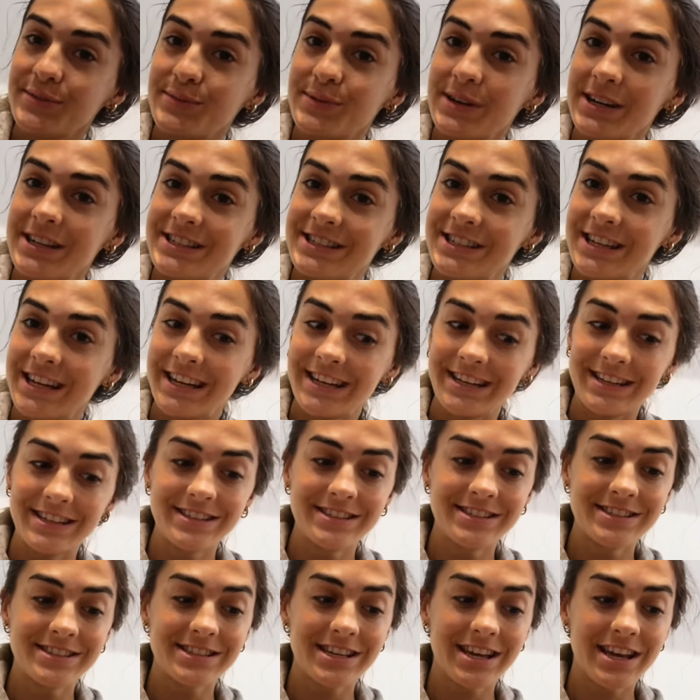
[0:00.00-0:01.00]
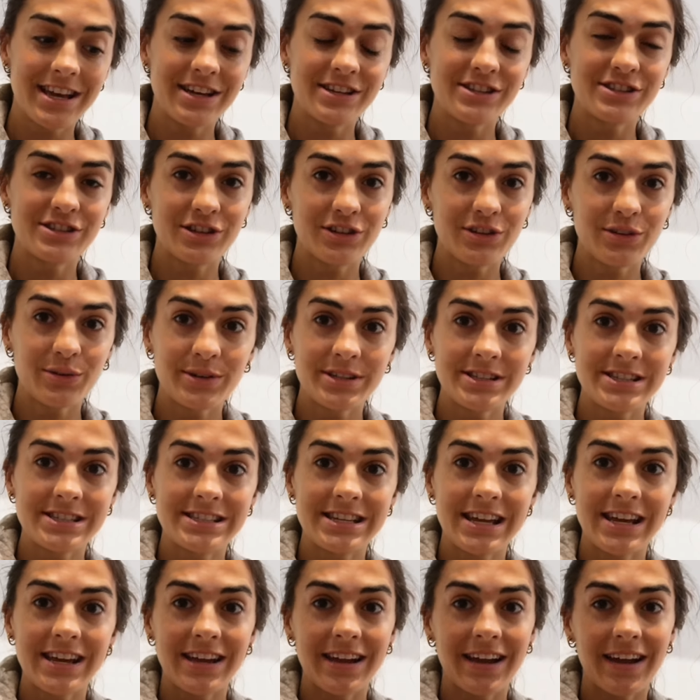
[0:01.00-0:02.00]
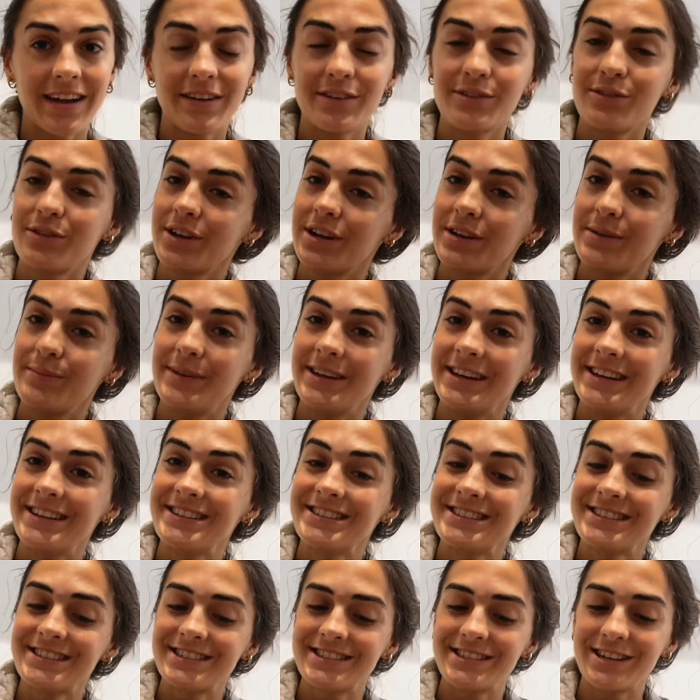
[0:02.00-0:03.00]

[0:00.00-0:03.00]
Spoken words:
which is sirloin steak and green beans.